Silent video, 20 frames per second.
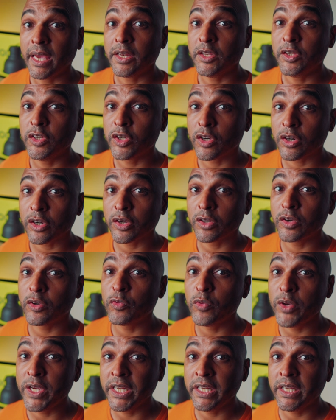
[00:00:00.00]
And you're gonna
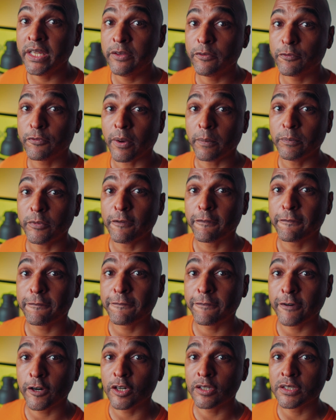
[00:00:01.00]
read it from the
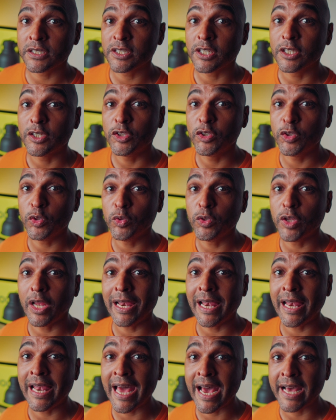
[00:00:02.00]
first to the
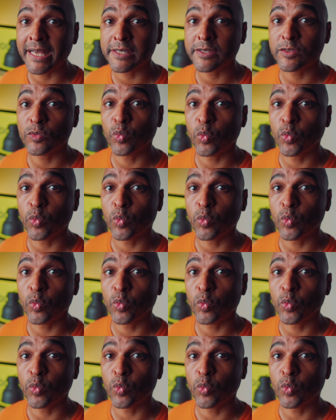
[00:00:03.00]
last